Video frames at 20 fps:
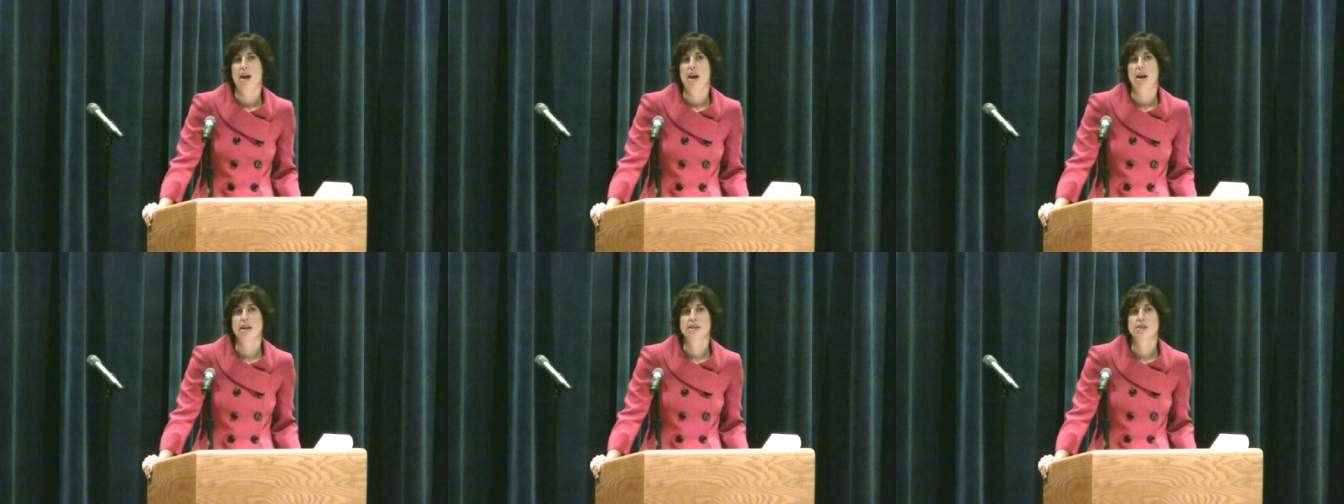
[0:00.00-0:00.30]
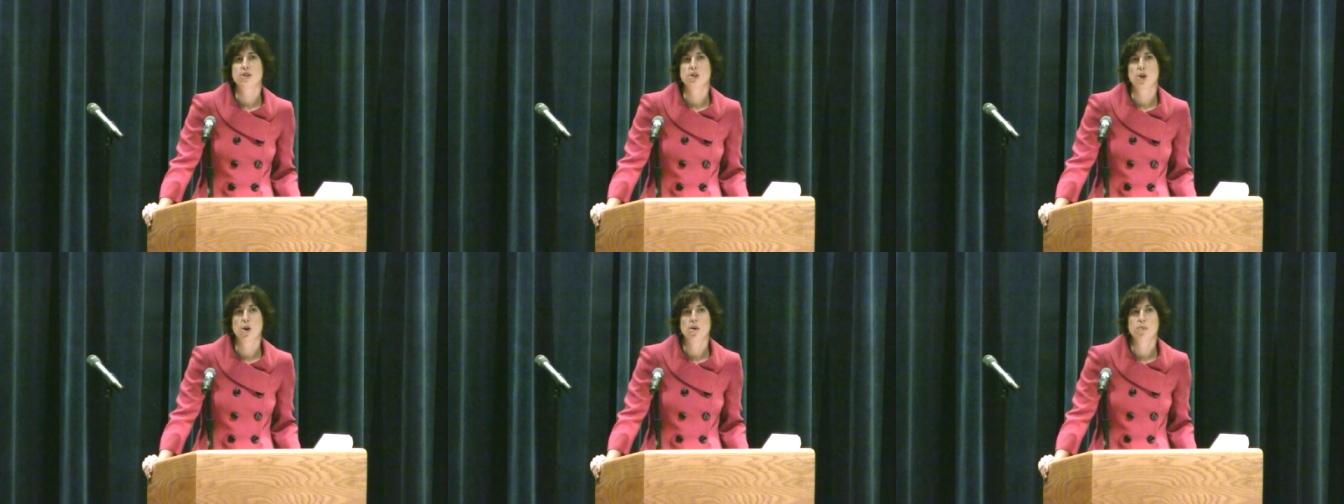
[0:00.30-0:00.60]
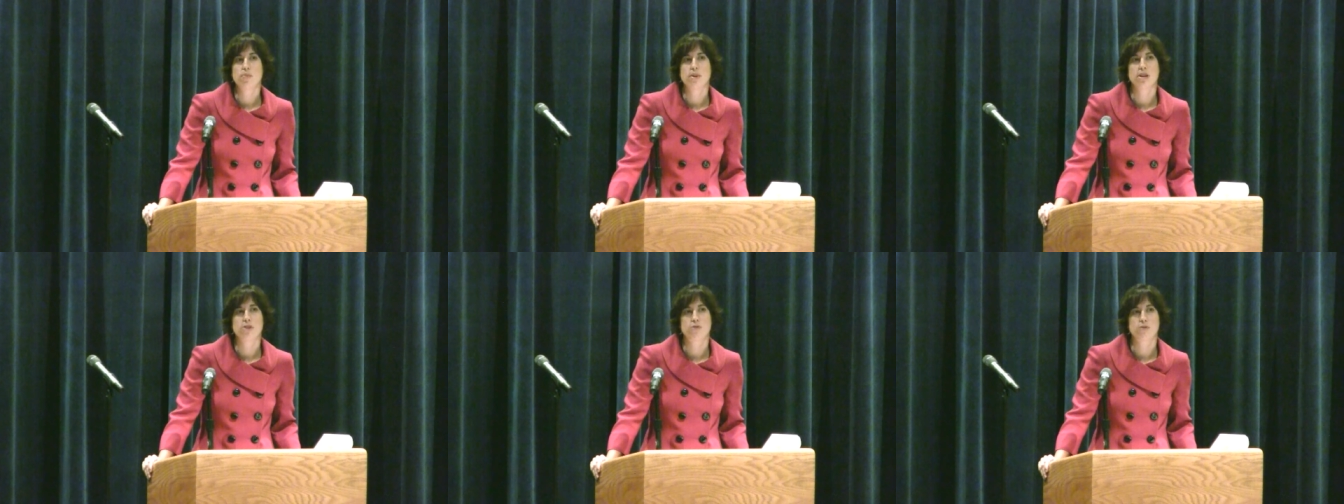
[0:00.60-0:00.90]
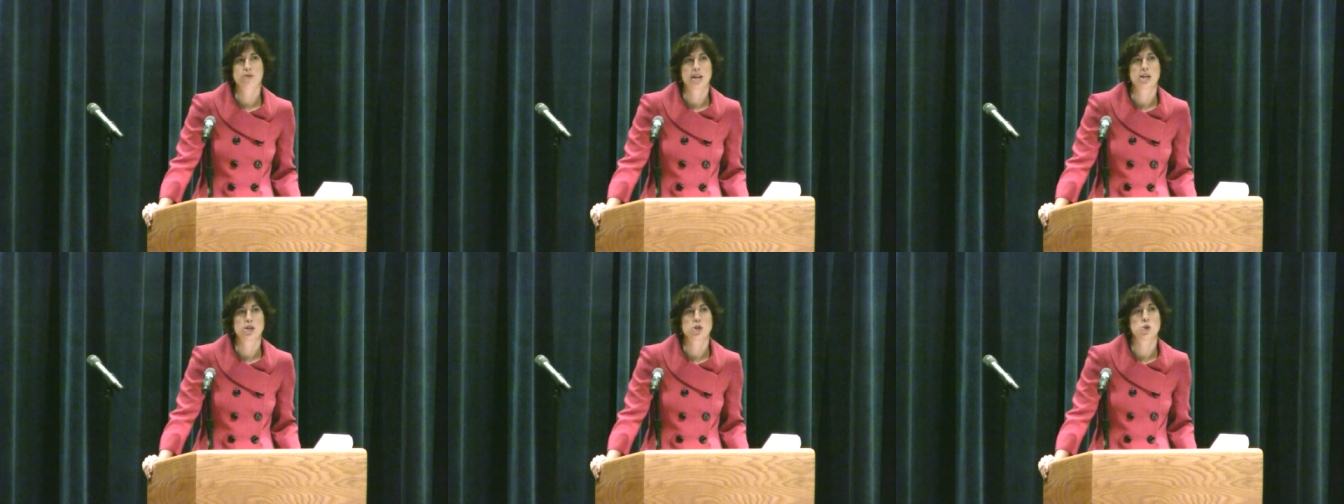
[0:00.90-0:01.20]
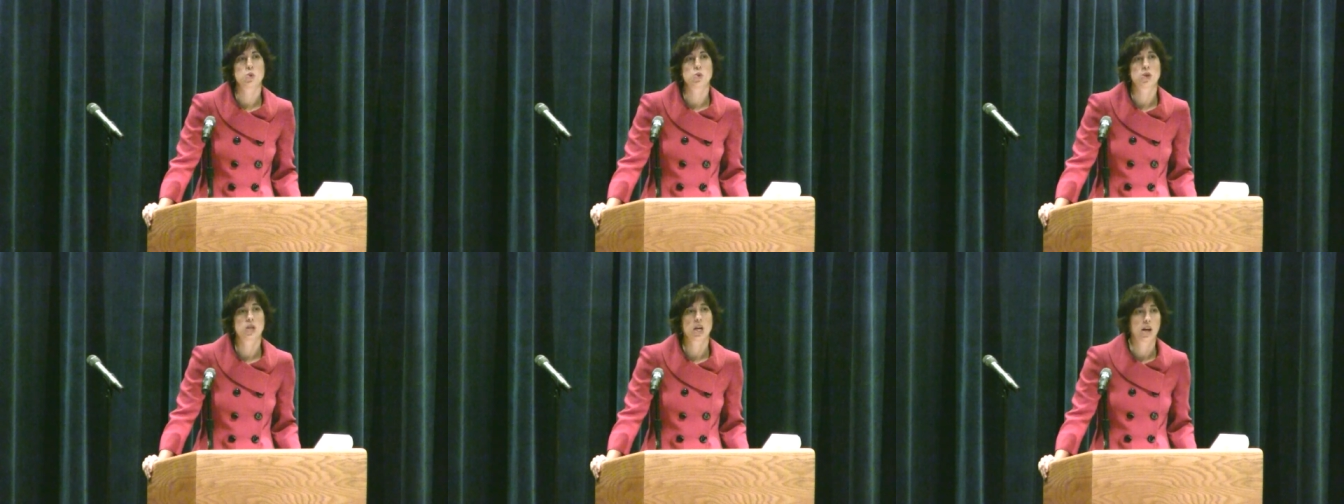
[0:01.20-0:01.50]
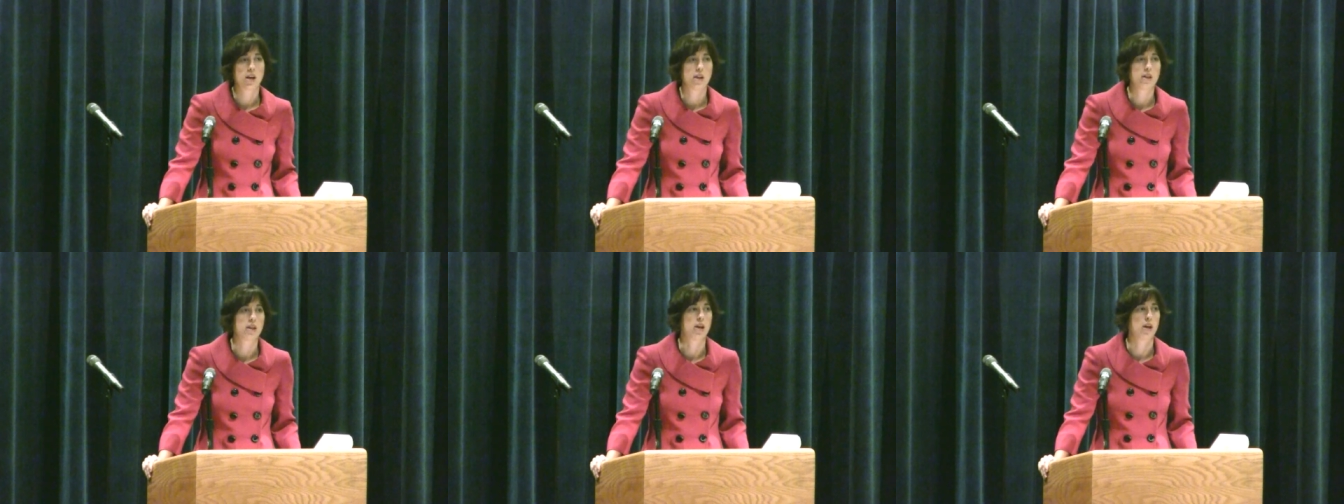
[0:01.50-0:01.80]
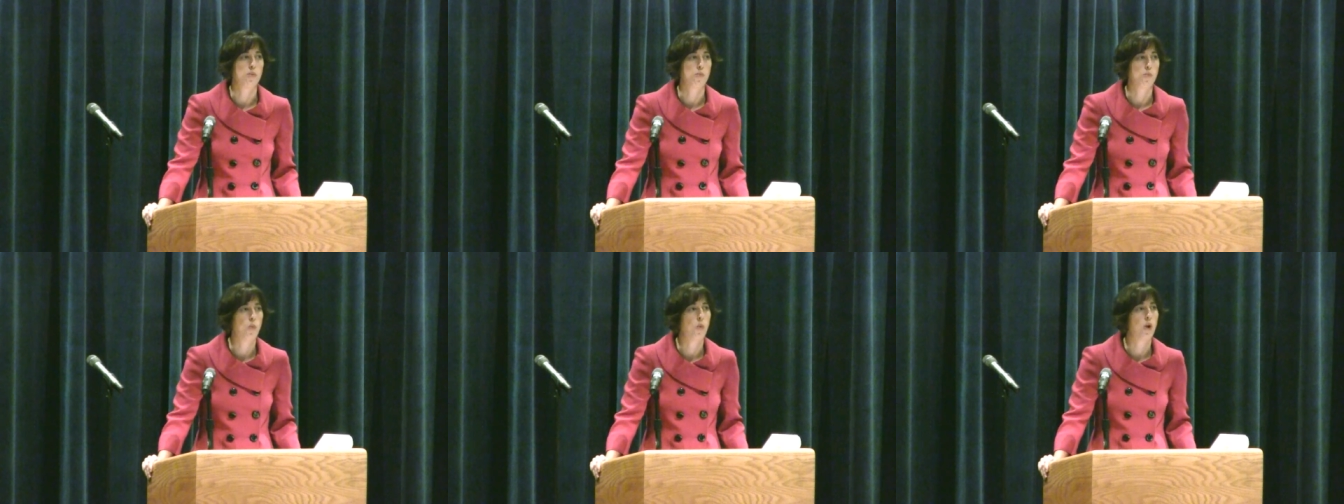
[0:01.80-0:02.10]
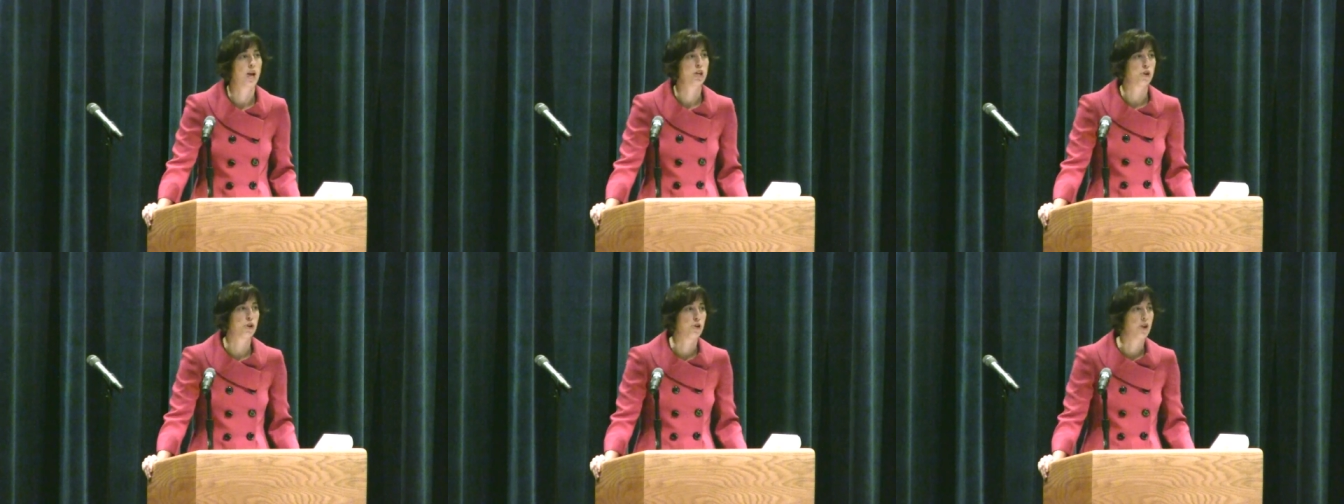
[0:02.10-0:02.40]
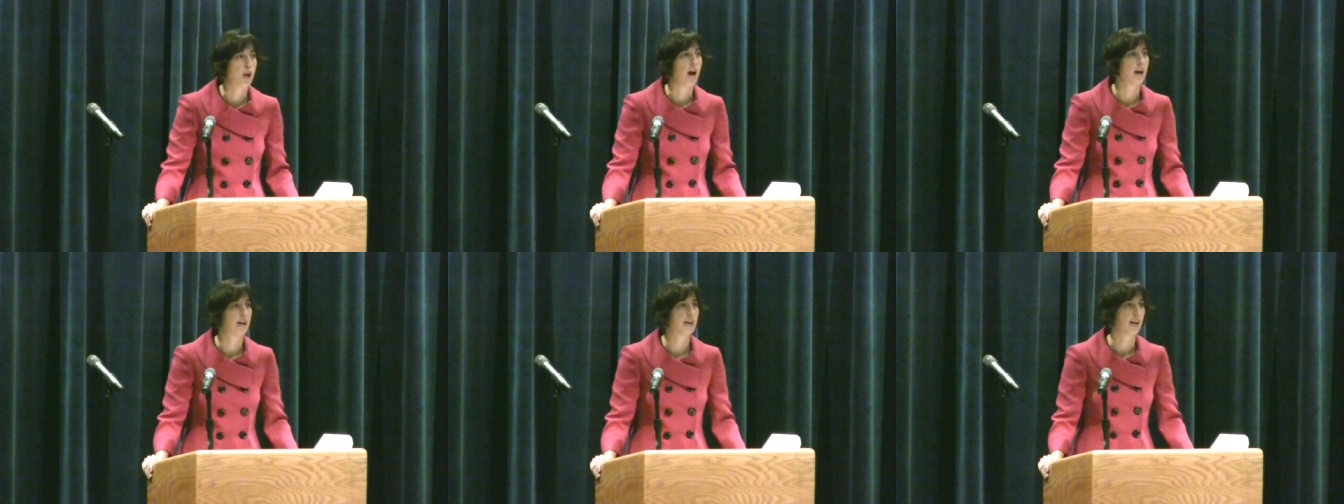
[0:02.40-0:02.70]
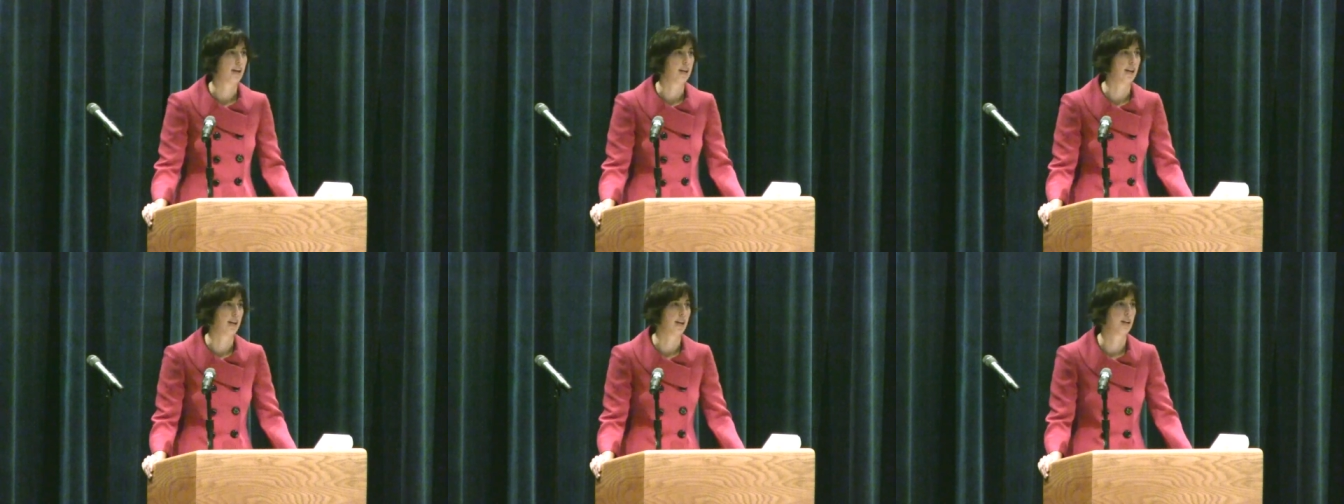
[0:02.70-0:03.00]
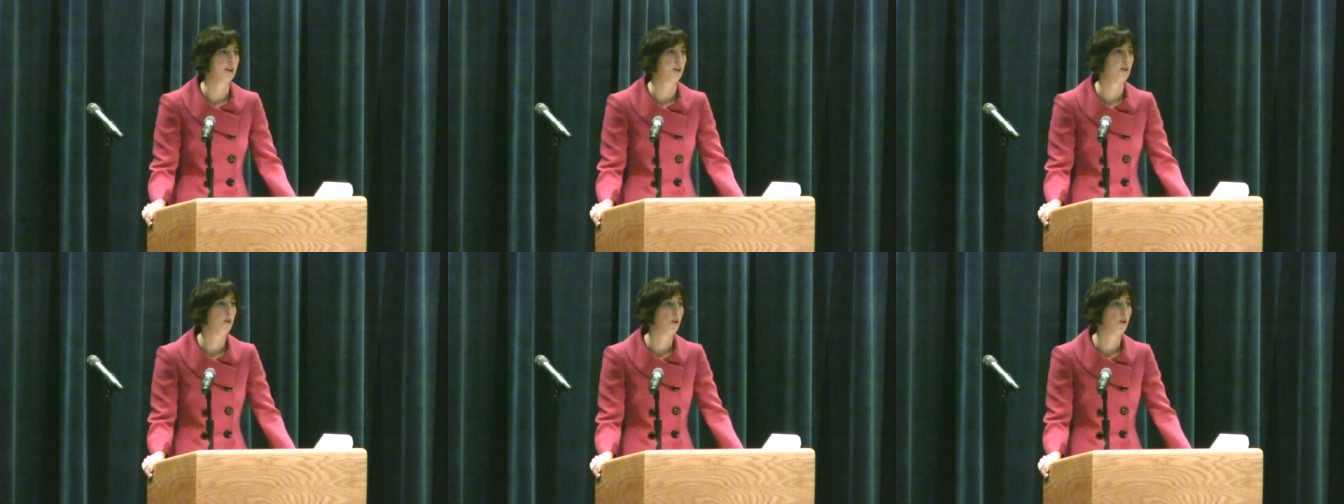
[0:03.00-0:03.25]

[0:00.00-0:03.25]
And don't be afraid to tell them when you're not getting it